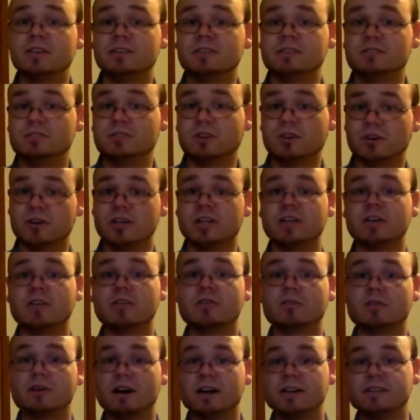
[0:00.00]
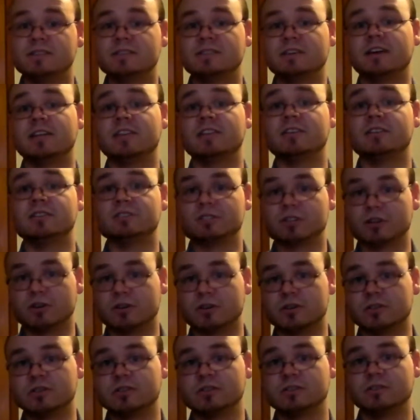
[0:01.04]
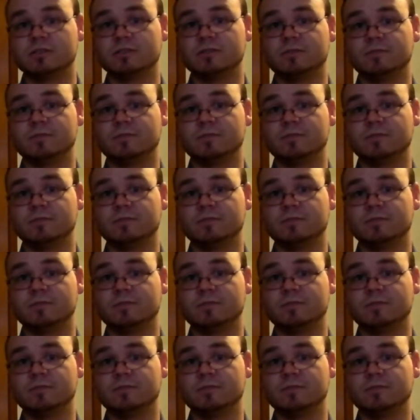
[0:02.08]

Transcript: concerning Christ and the church.